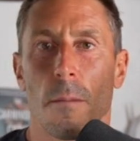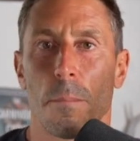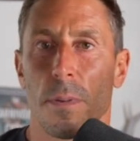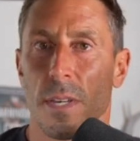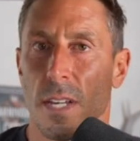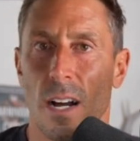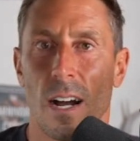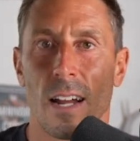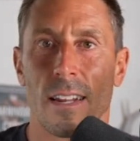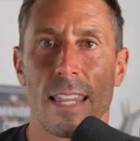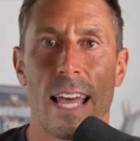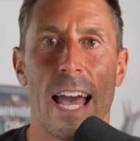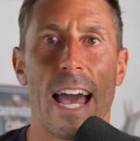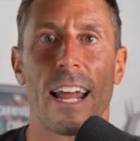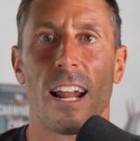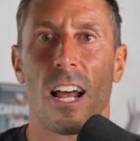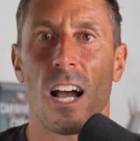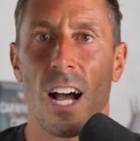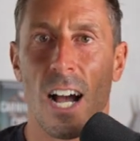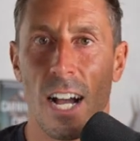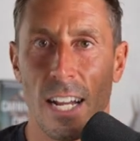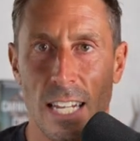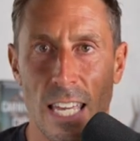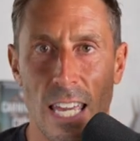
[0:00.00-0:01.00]
Beyond that,
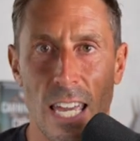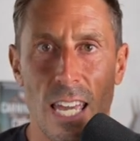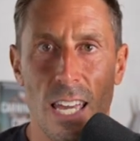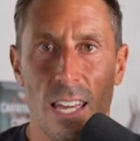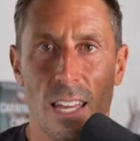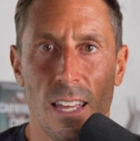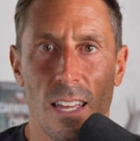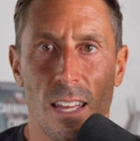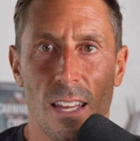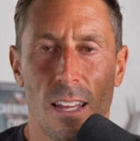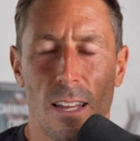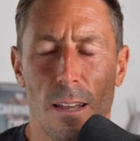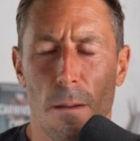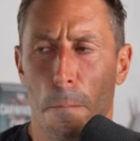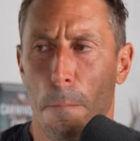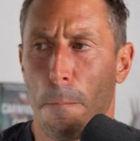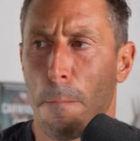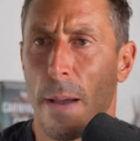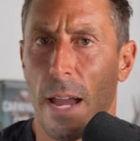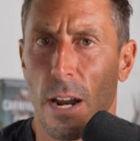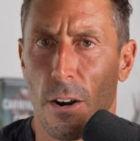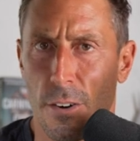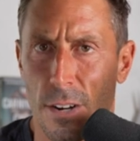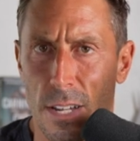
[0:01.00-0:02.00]
honey,
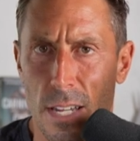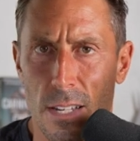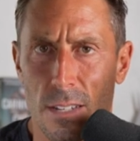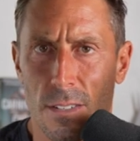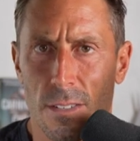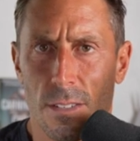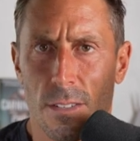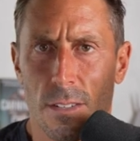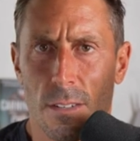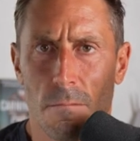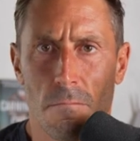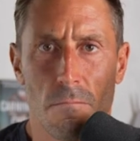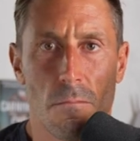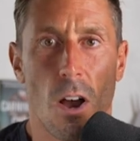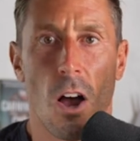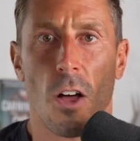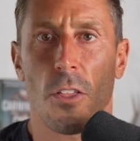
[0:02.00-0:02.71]
berries,